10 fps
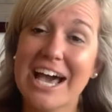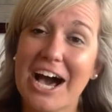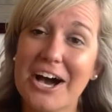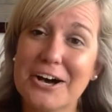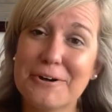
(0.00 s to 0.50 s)

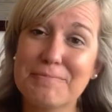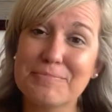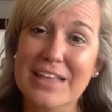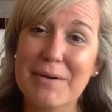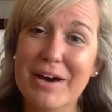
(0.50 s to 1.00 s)

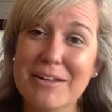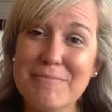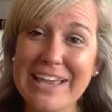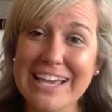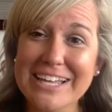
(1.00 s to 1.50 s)
about a
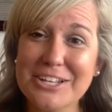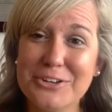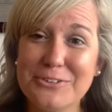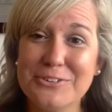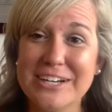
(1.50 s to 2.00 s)
man
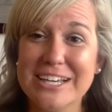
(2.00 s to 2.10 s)
who